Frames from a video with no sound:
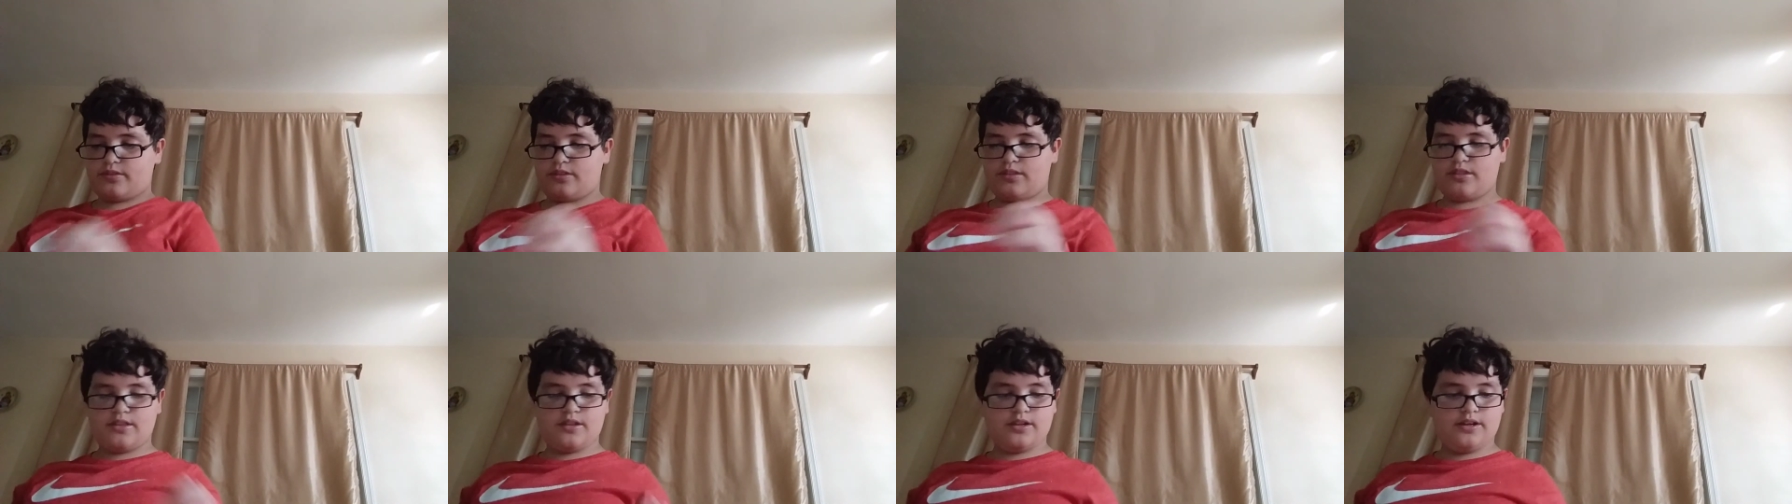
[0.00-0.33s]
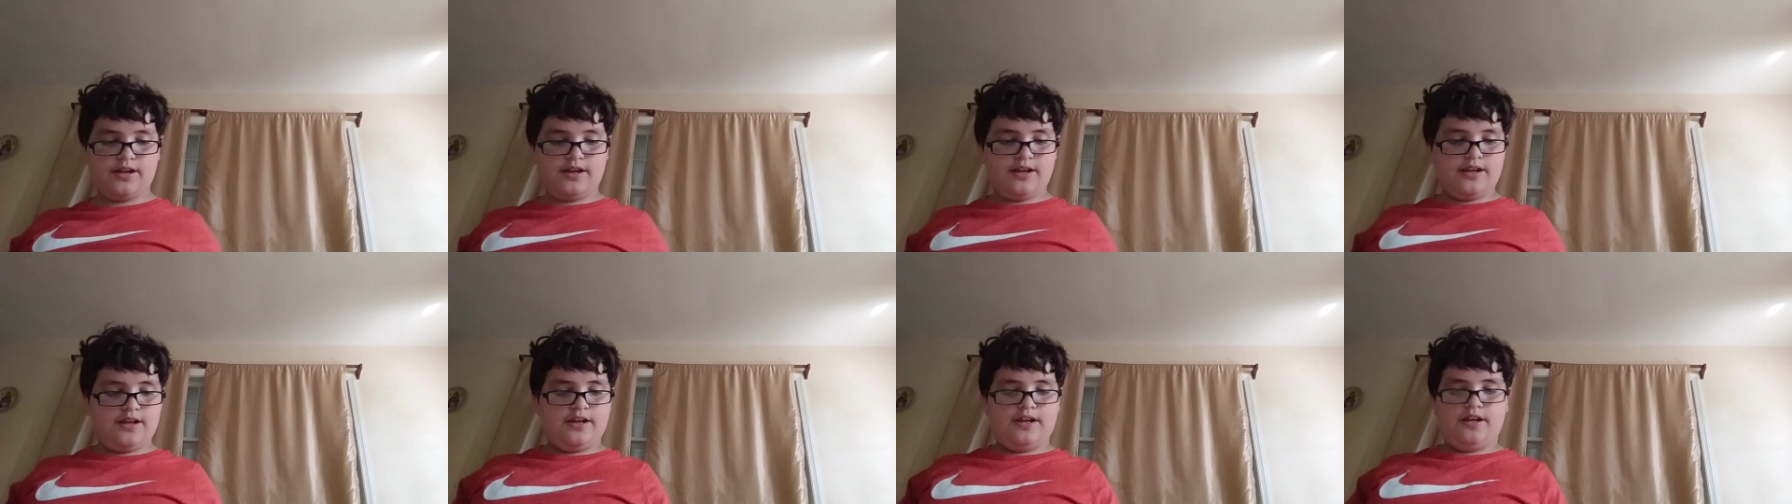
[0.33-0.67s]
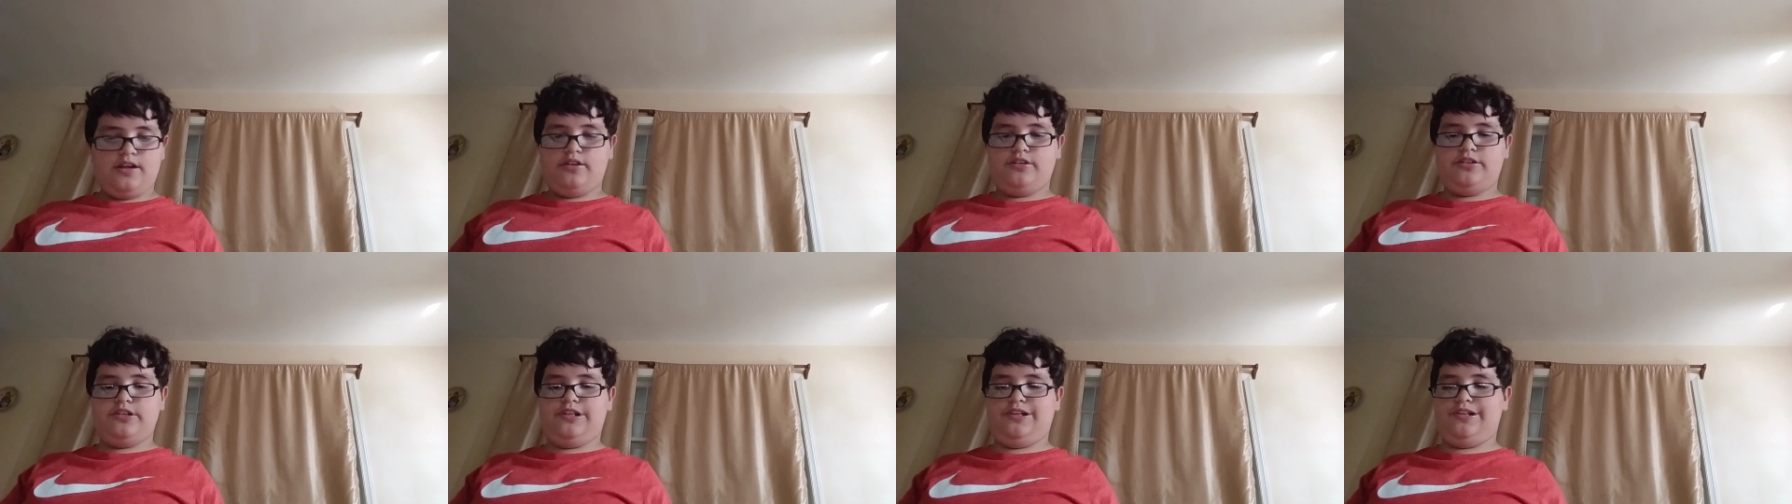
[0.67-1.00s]
So yeah,
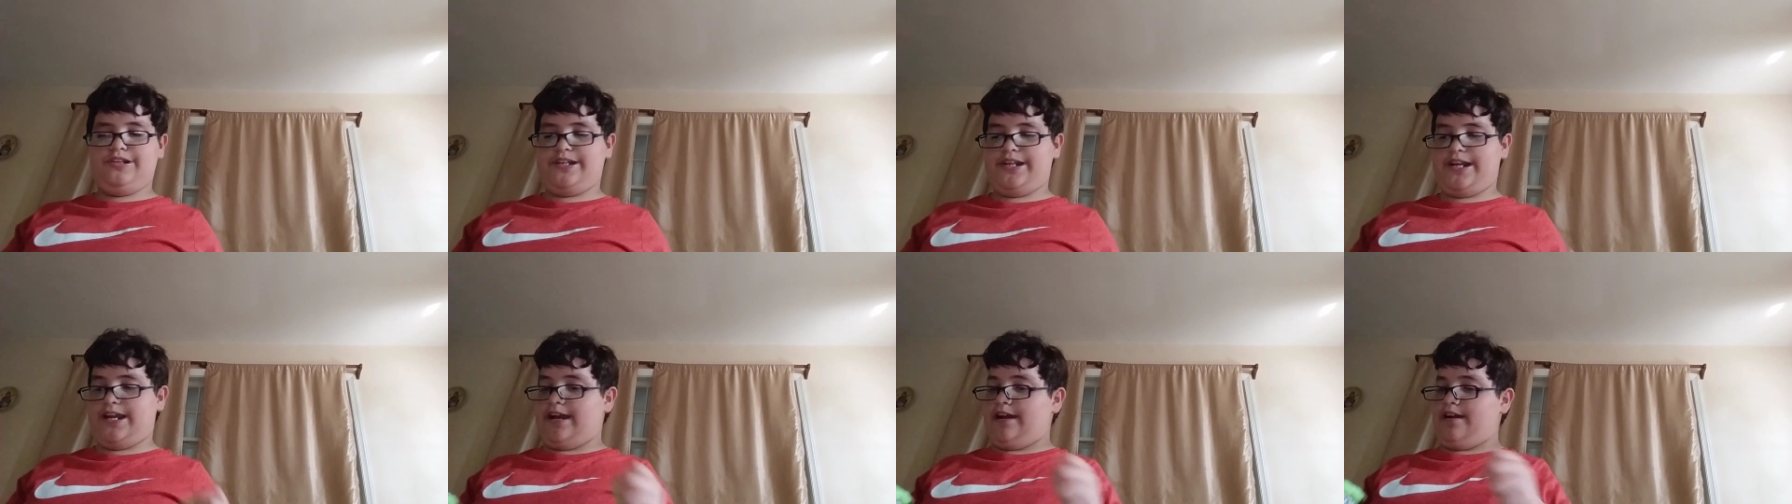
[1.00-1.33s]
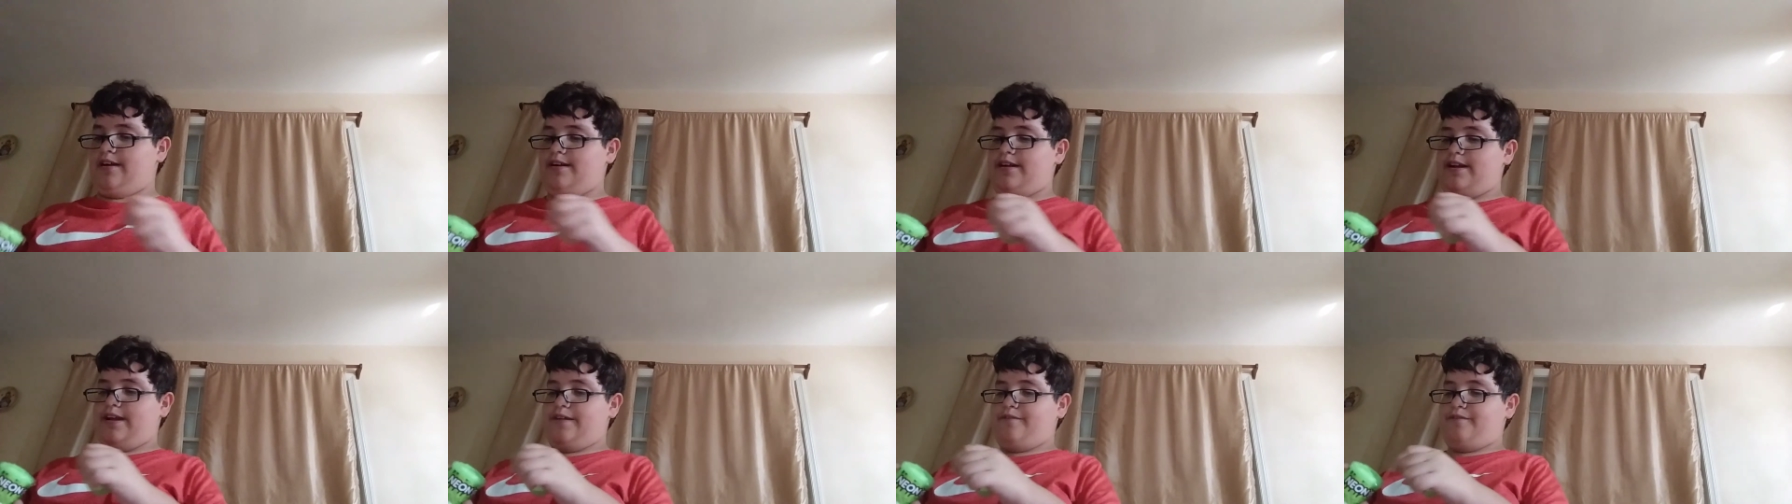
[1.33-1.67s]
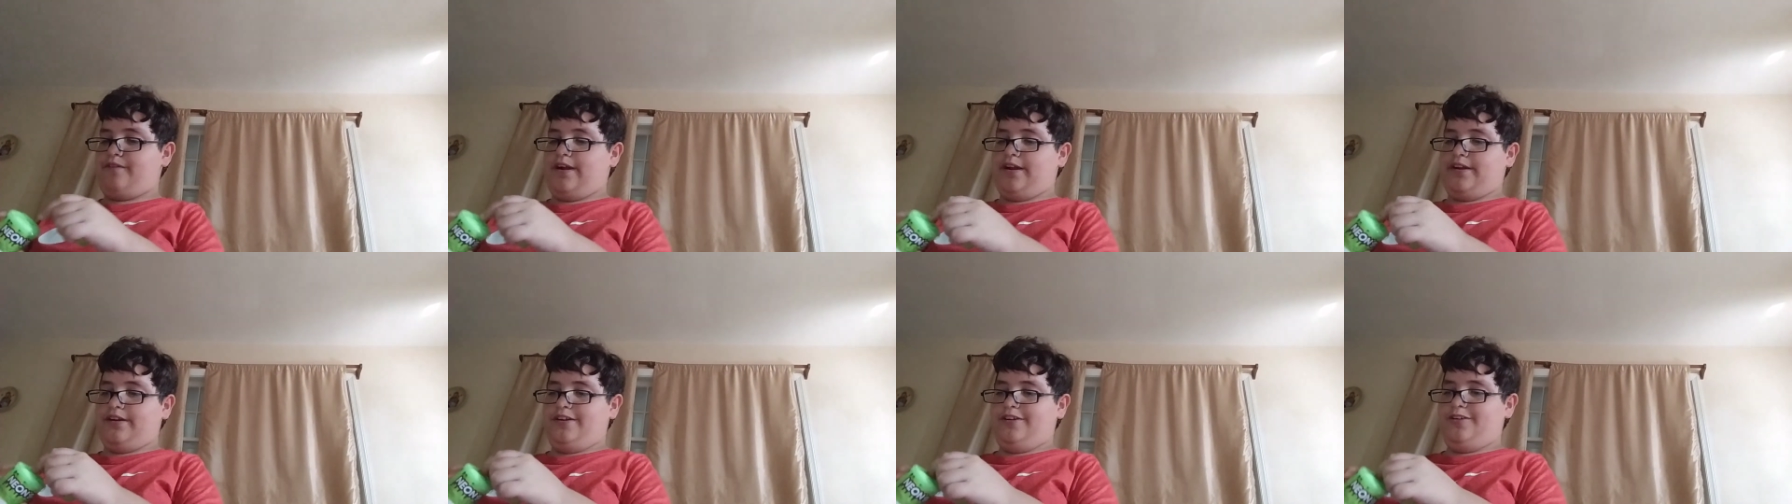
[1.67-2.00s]
if I do
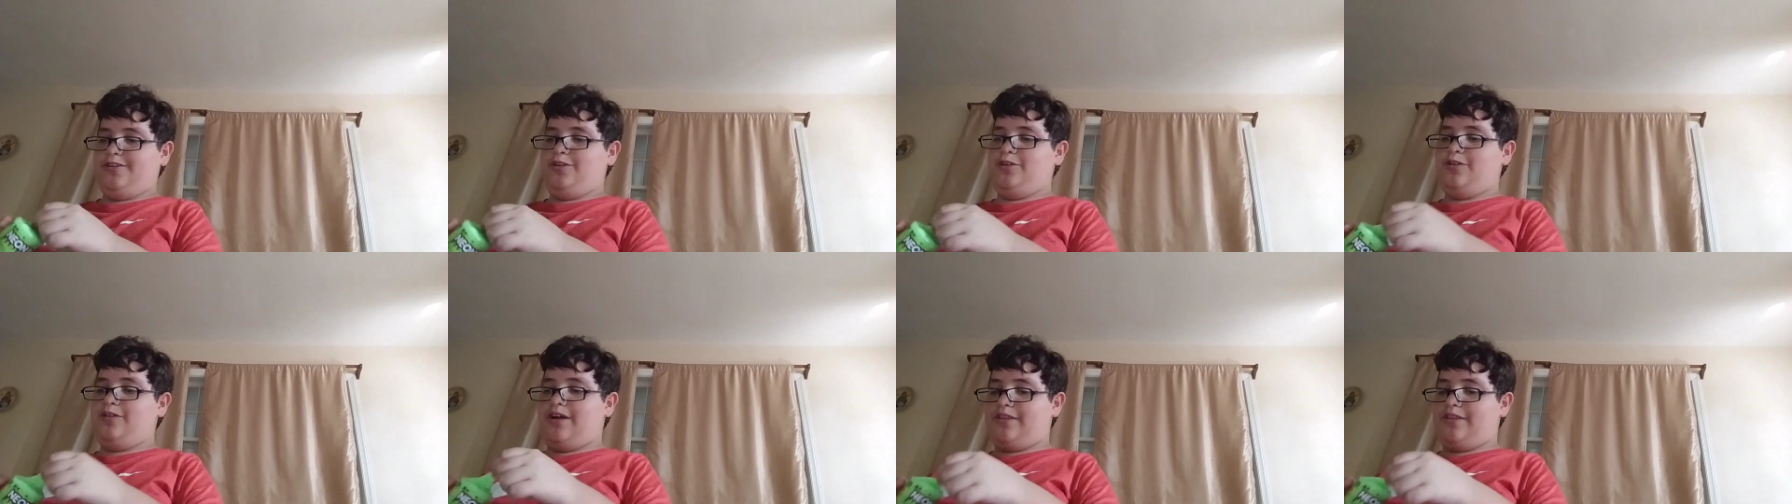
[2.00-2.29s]
every